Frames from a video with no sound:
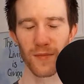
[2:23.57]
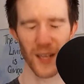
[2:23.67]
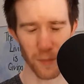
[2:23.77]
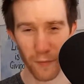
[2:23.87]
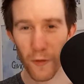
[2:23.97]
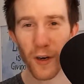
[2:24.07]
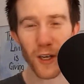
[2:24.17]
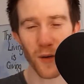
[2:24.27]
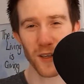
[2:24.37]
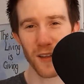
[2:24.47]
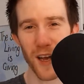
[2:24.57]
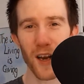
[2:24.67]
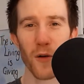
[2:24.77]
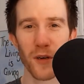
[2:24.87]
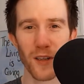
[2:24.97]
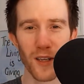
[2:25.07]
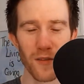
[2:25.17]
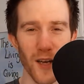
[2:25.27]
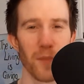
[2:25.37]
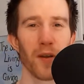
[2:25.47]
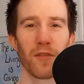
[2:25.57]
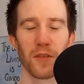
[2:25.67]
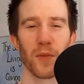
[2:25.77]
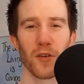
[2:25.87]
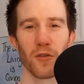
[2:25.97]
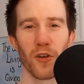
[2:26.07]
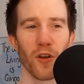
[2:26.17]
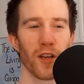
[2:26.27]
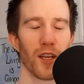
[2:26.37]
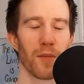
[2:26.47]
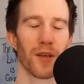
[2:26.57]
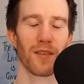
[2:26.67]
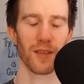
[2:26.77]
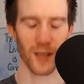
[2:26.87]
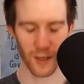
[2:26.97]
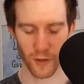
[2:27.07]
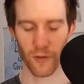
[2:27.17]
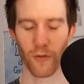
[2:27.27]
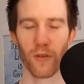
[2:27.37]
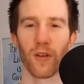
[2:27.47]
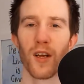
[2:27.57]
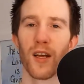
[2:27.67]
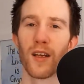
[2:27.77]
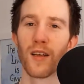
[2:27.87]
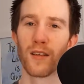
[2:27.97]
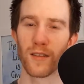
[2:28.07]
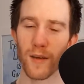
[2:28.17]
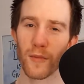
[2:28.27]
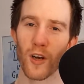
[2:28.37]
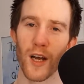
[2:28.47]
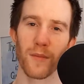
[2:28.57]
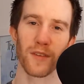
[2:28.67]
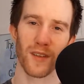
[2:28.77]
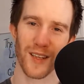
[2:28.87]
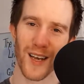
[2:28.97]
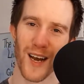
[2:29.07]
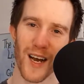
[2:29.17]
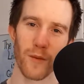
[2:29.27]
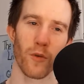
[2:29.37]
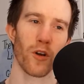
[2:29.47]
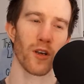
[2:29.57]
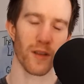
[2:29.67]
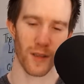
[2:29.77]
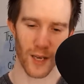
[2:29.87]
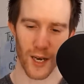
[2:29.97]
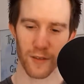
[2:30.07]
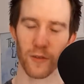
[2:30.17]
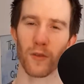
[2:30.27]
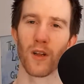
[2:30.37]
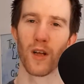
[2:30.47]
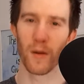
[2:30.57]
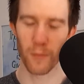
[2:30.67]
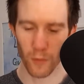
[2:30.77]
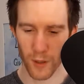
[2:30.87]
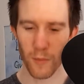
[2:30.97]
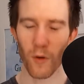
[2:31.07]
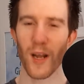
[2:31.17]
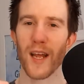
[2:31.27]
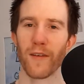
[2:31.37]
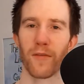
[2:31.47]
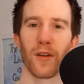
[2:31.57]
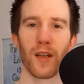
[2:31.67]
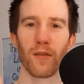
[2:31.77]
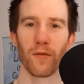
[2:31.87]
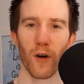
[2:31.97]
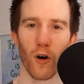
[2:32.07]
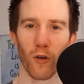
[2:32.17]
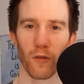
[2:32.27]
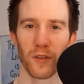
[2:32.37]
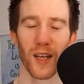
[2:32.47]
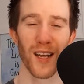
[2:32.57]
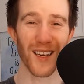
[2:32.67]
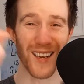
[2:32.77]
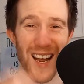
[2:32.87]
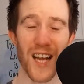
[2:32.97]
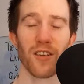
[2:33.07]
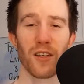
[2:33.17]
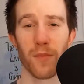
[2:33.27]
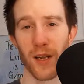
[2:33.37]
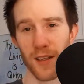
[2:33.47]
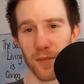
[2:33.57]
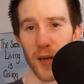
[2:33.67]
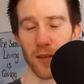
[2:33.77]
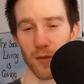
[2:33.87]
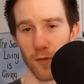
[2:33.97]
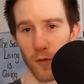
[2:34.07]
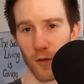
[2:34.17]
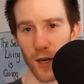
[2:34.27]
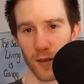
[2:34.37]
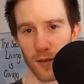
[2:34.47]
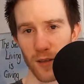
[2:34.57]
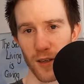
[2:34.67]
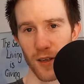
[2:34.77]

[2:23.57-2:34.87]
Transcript: Now, before I go into that, I want to leave a bit of a special note here because it is true. Sometimes the hard work, the hustle, putting more effort involved can actually be expansive for us.